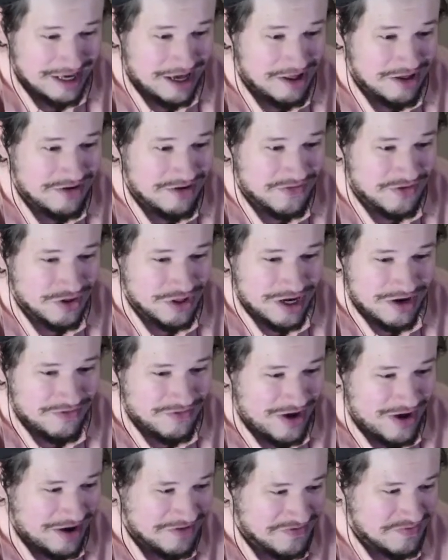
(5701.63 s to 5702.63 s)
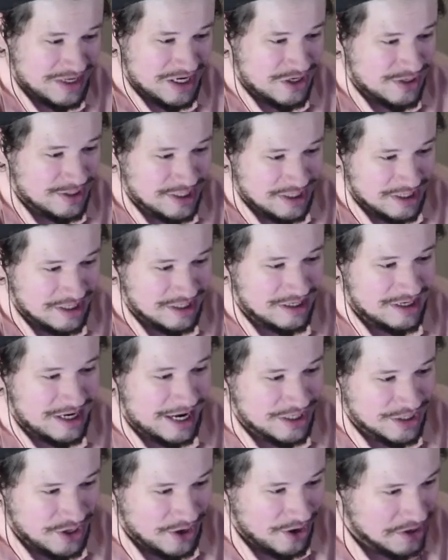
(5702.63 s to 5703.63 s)
it for like 5 mirrors and
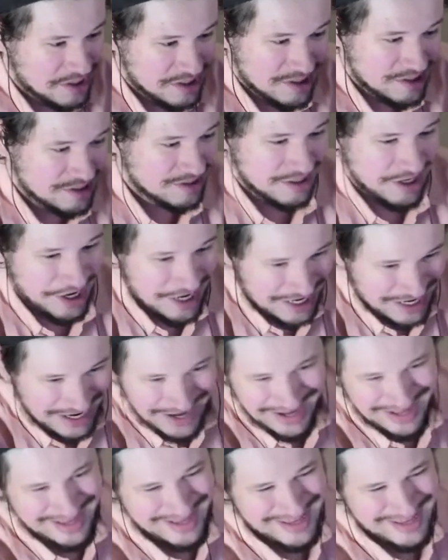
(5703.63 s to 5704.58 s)
exalts. Like,